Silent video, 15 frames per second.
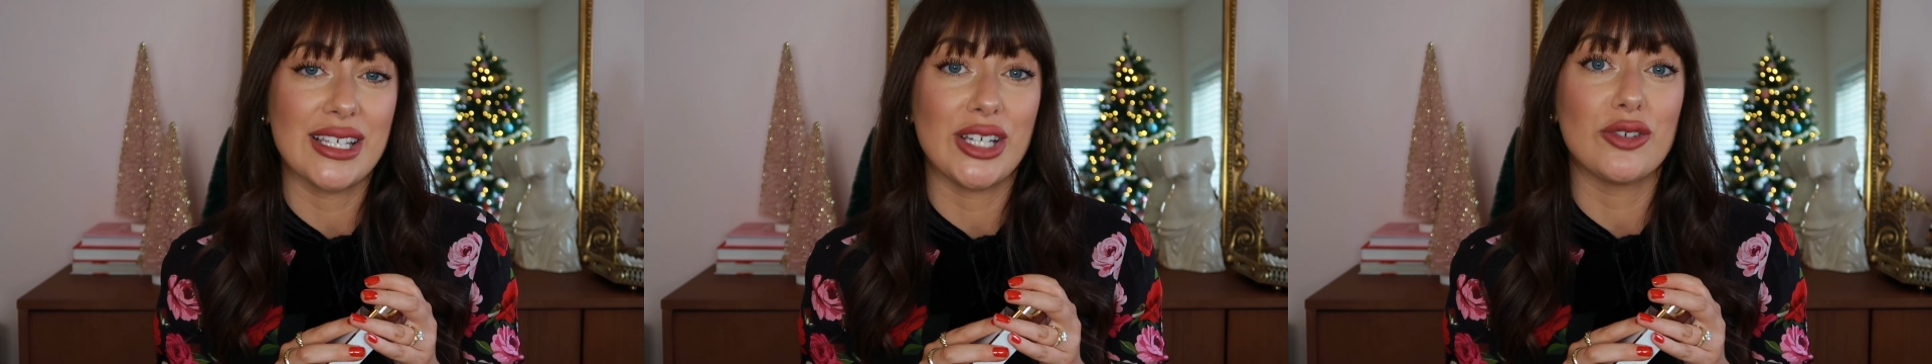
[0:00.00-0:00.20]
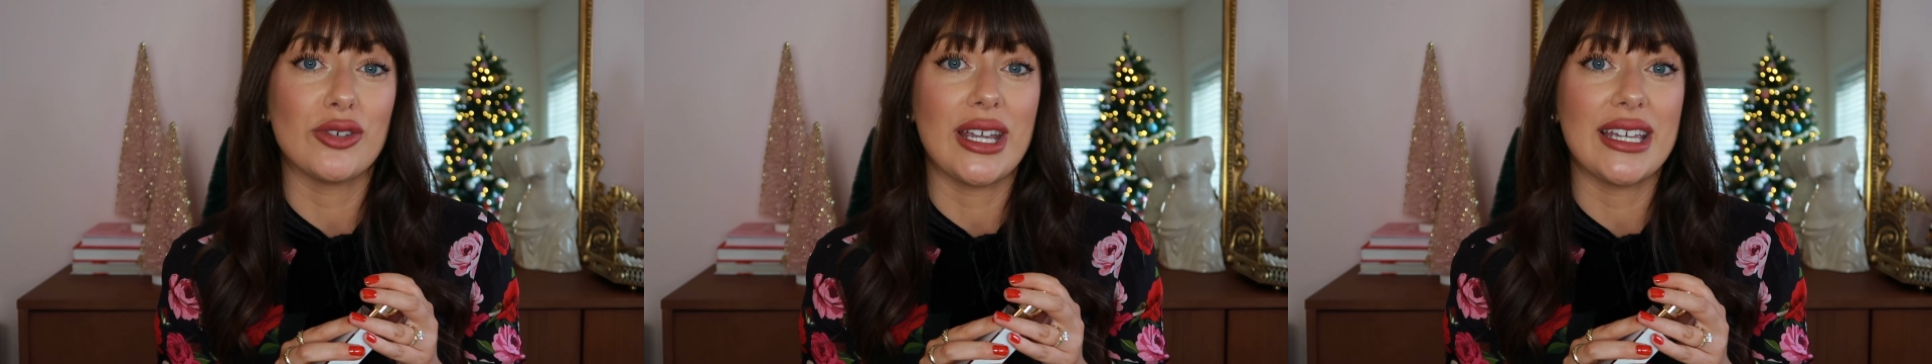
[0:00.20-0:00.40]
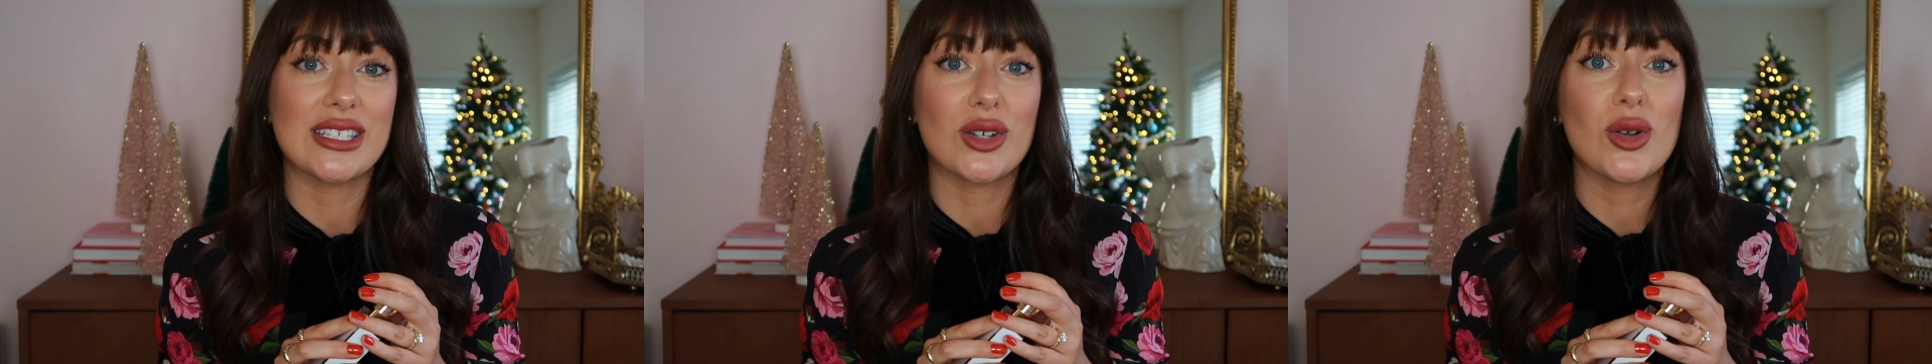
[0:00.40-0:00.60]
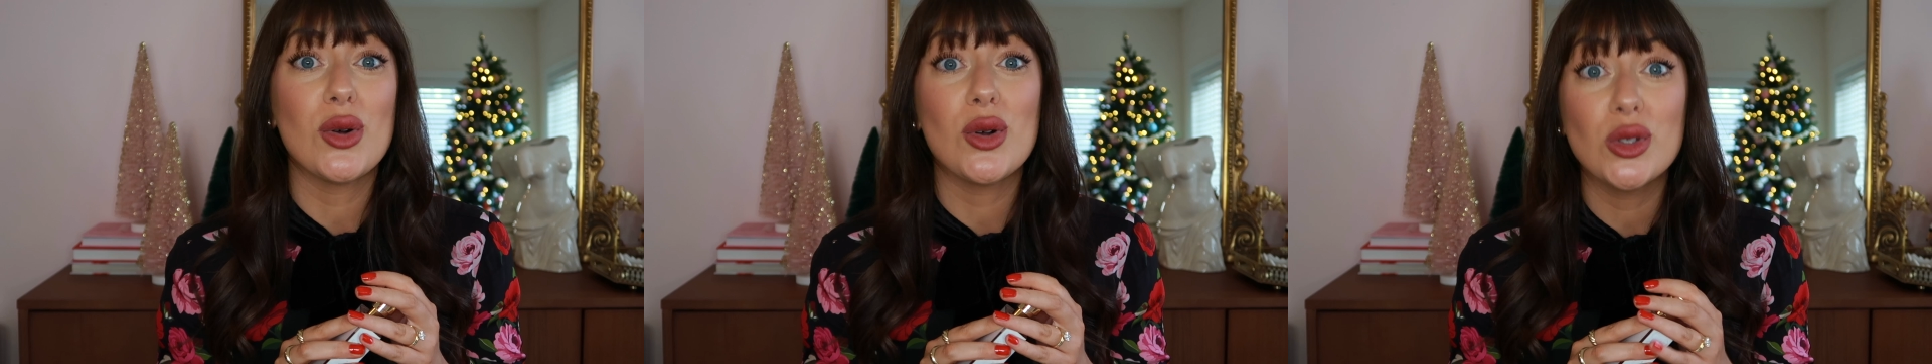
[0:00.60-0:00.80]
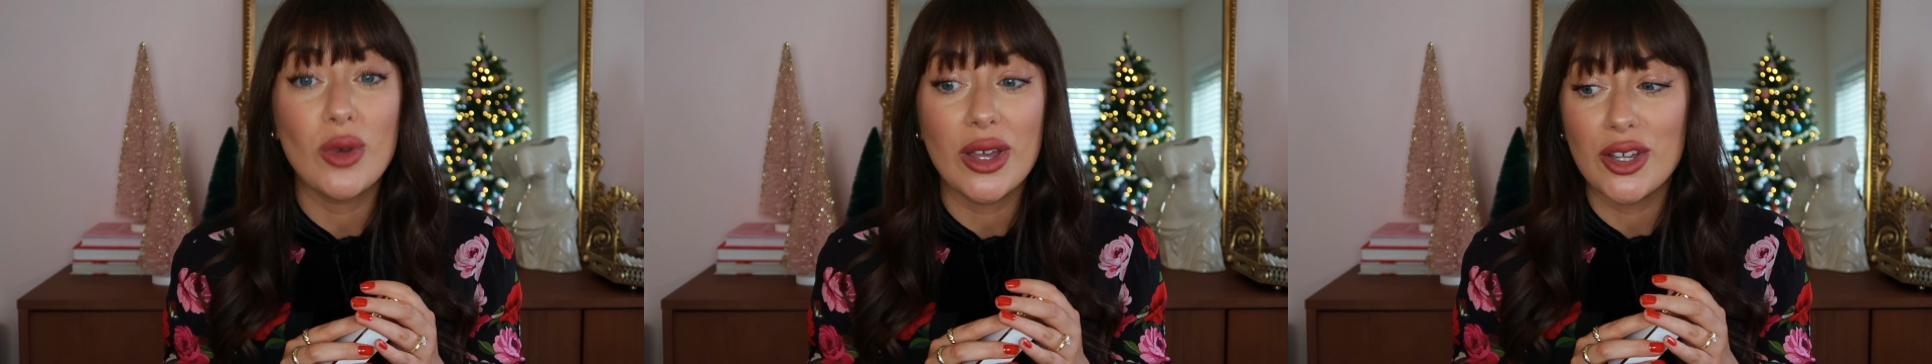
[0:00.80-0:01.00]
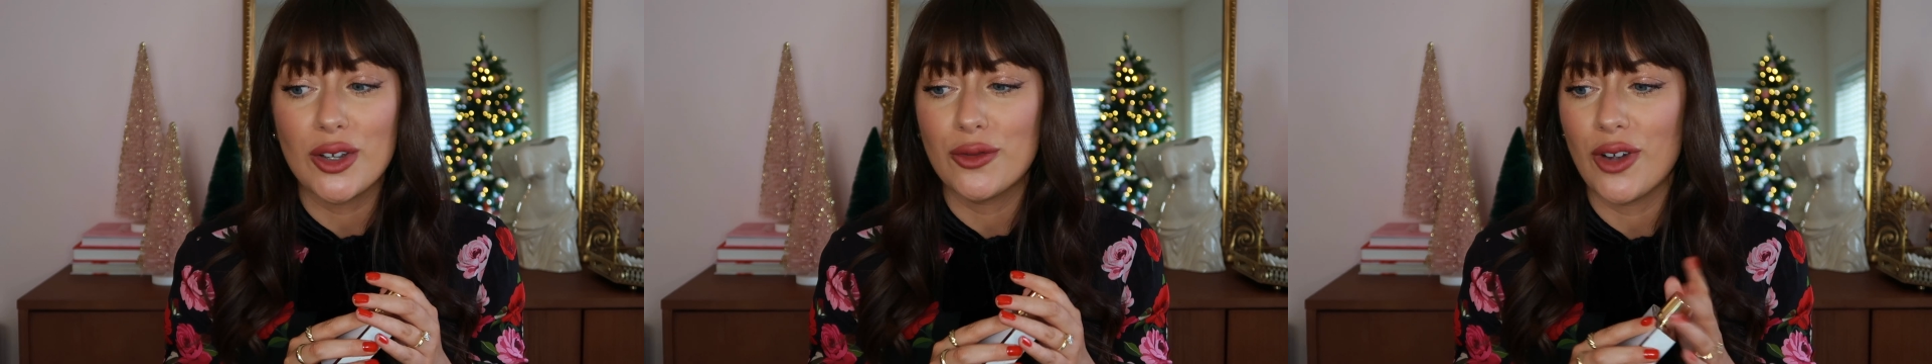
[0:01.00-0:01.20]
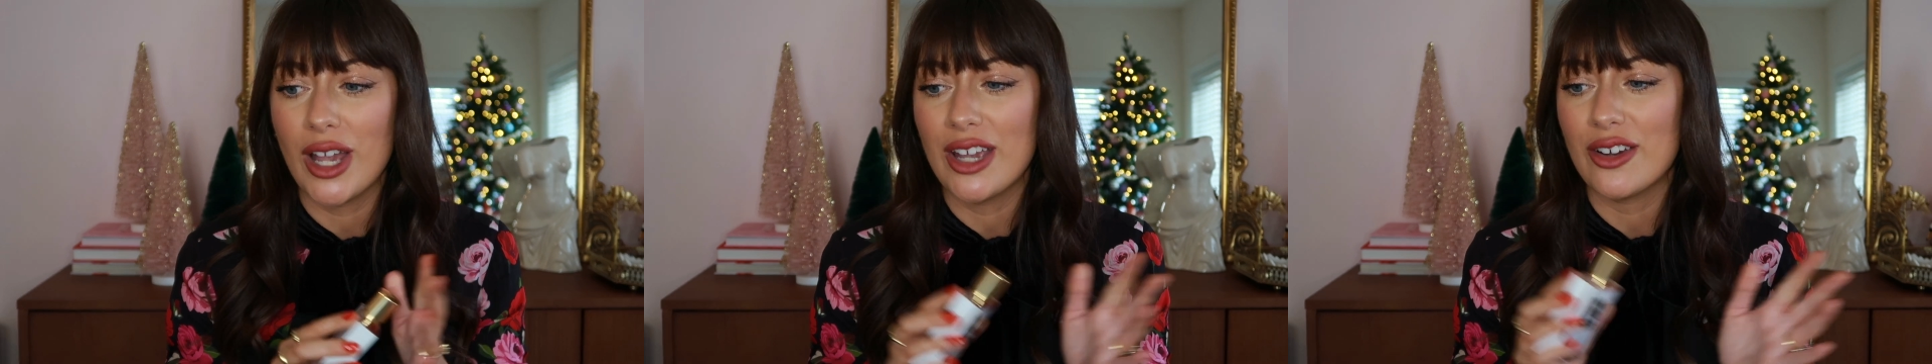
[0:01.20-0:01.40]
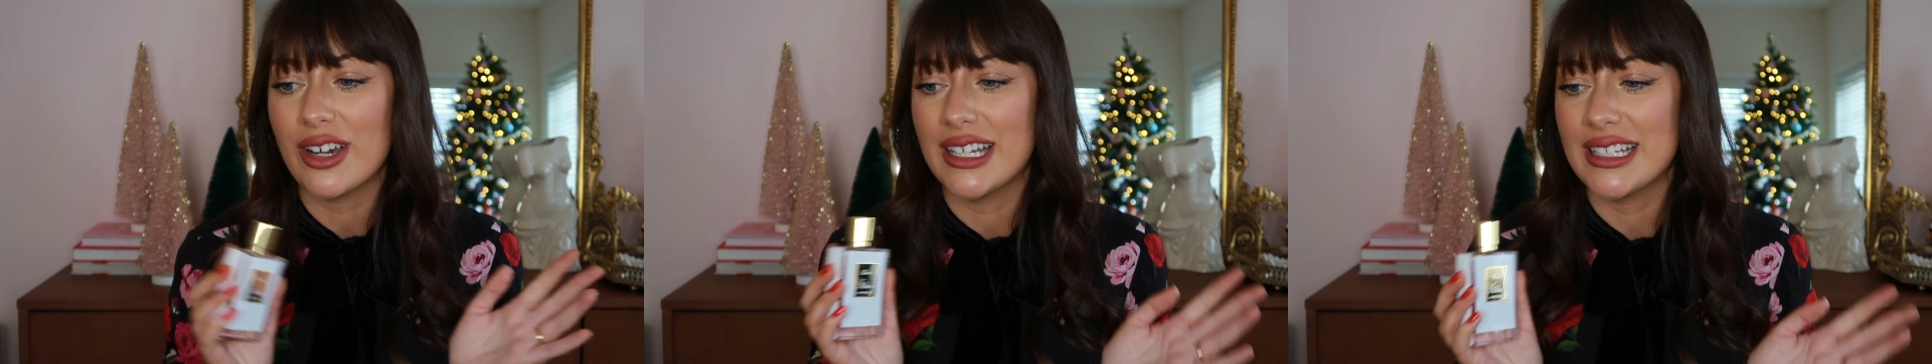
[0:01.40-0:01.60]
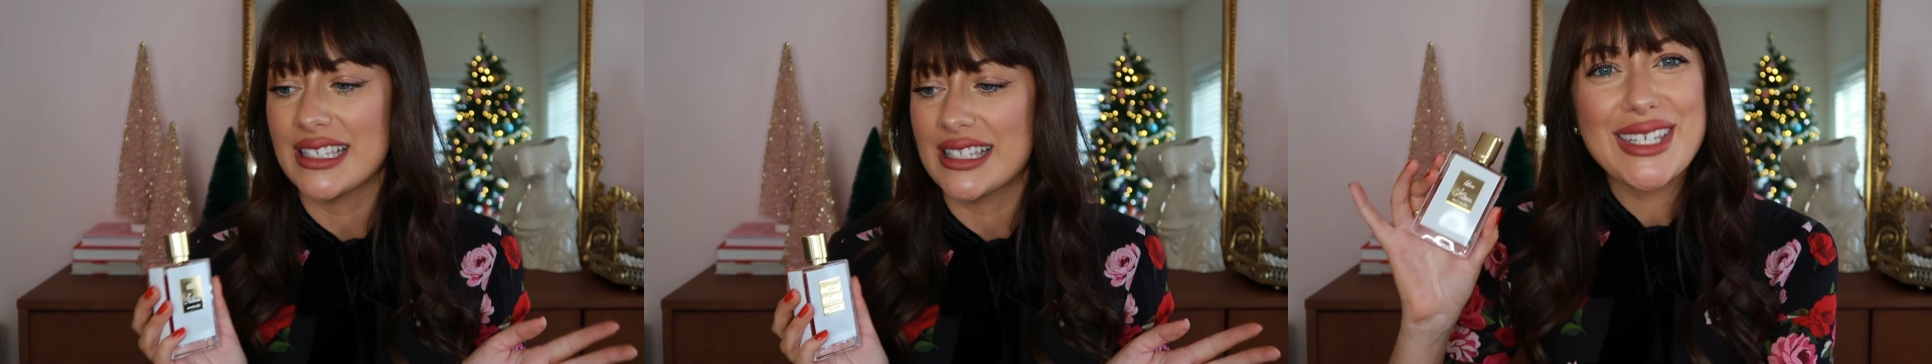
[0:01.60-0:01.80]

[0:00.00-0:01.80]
a great cold weather fragrance.